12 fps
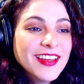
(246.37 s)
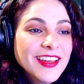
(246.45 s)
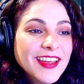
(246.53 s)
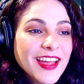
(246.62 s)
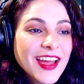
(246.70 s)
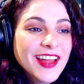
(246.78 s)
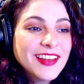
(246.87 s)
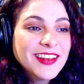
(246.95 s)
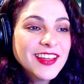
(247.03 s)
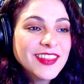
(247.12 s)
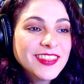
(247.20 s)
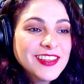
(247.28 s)
And
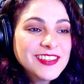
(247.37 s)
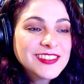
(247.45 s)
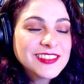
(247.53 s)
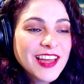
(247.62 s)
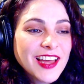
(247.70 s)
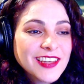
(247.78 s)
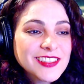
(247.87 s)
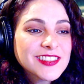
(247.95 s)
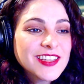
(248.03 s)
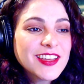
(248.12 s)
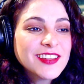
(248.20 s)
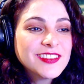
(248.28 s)
these last
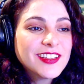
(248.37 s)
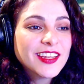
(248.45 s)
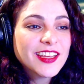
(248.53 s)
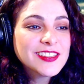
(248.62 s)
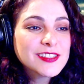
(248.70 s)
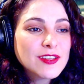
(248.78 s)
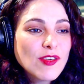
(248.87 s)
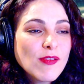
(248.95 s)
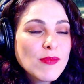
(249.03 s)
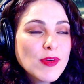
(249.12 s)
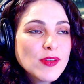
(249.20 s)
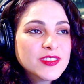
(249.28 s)
10 days,
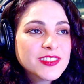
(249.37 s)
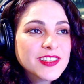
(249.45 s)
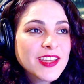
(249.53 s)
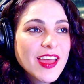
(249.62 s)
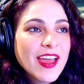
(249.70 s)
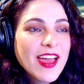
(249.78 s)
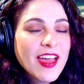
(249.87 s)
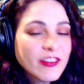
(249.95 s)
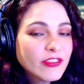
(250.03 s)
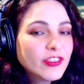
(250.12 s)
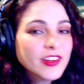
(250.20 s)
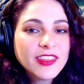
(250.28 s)
almost
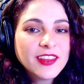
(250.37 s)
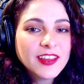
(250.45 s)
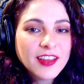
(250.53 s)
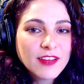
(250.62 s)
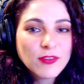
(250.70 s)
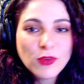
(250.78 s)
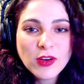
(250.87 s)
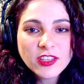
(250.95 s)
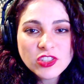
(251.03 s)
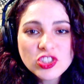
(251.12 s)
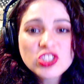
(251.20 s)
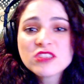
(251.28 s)
everything I've
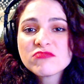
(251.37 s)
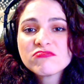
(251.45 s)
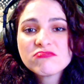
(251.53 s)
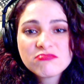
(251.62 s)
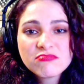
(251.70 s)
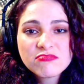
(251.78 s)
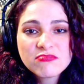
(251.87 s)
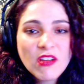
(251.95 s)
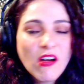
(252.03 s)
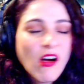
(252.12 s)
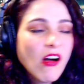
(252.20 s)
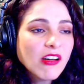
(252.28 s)
watched,
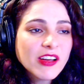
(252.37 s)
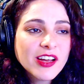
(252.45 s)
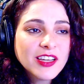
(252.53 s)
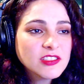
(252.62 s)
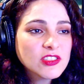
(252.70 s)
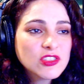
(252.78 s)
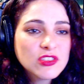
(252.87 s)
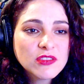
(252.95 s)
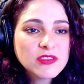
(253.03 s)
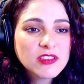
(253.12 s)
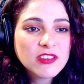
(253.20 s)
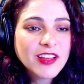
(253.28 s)
all kinds of
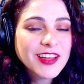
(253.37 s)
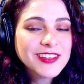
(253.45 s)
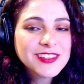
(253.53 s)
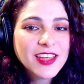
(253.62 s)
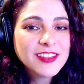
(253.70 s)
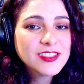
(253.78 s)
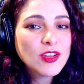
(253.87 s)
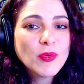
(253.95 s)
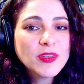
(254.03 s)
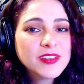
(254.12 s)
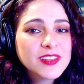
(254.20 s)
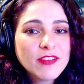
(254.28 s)
shows, it's
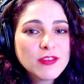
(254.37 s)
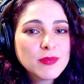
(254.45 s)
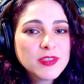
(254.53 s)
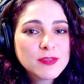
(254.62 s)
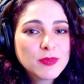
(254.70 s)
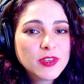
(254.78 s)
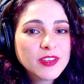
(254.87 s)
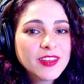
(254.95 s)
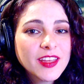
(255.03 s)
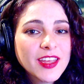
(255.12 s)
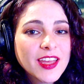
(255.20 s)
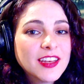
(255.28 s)
always everybody's
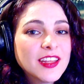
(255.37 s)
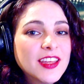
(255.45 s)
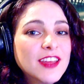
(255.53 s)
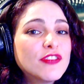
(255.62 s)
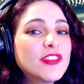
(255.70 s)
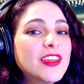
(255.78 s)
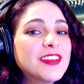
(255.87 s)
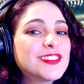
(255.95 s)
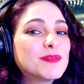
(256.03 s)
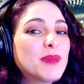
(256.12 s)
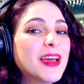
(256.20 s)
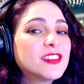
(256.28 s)
birthday. And if they
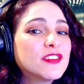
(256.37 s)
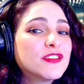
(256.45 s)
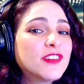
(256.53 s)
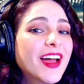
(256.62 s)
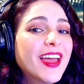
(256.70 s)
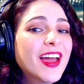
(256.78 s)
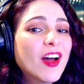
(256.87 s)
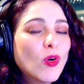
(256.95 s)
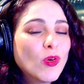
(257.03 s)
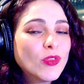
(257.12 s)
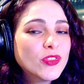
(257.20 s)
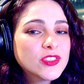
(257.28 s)
specify how
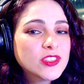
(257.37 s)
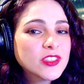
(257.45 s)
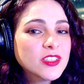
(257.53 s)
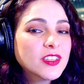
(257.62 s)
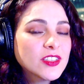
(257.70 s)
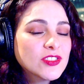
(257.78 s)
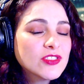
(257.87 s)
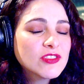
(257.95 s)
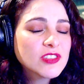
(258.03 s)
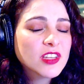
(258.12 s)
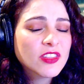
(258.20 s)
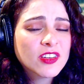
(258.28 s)
old they're turning, it's
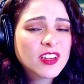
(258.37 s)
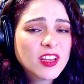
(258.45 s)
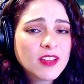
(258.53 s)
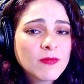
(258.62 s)
usually 30.